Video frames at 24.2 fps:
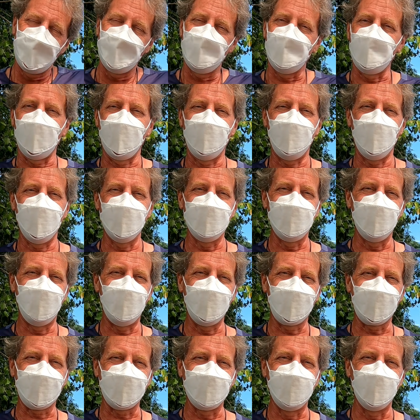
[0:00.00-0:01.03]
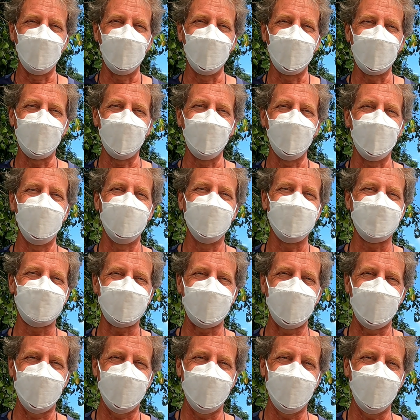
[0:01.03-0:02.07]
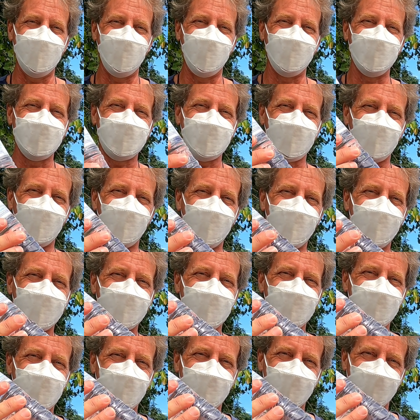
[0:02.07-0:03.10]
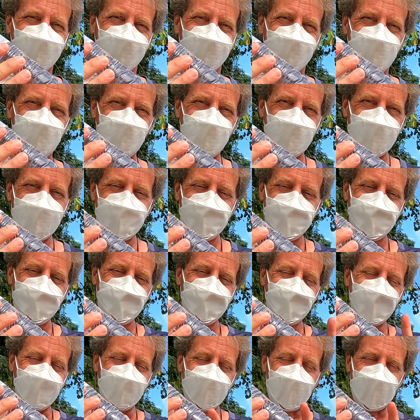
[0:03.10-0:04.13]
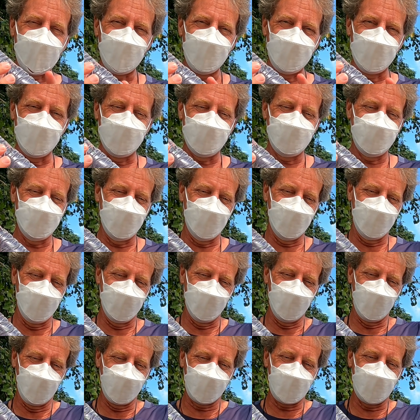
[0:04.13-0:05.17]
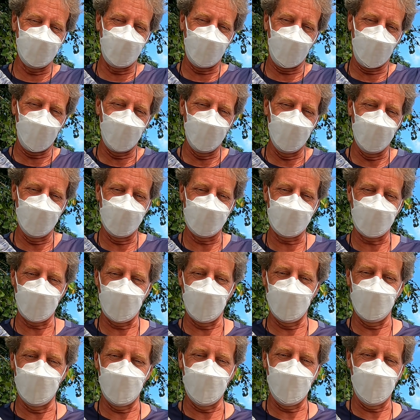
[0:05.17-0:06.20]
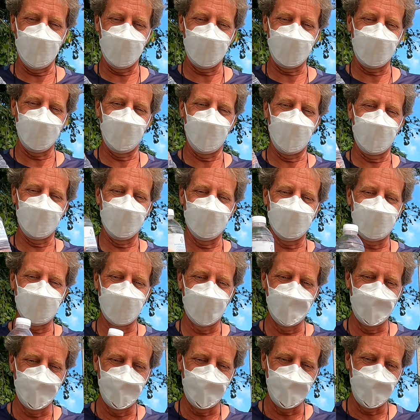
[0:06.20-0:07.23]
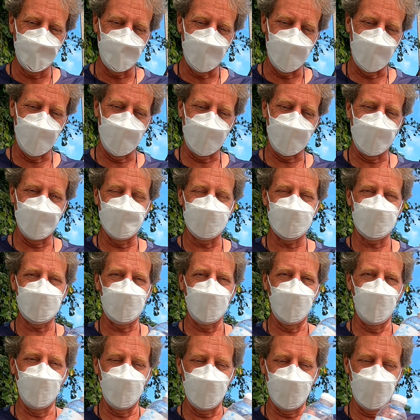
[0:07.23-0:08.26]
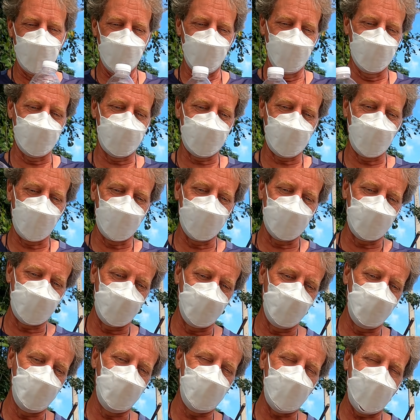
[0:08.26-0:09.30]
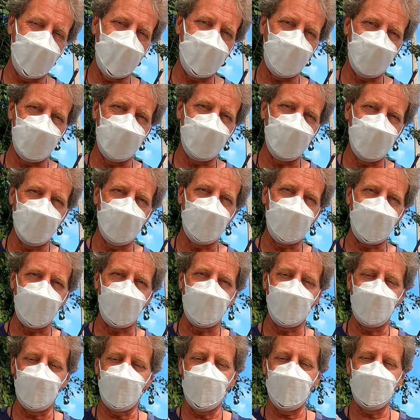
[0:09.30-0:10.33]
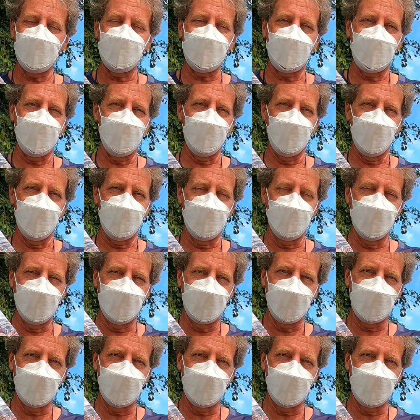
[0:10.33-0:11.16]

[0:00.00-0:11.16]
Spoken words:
And I finally figured out what it was. It was a water bottle. I have this in a little compartment on the handlebars. And I guess it was sort of jammed in there in a way that it would...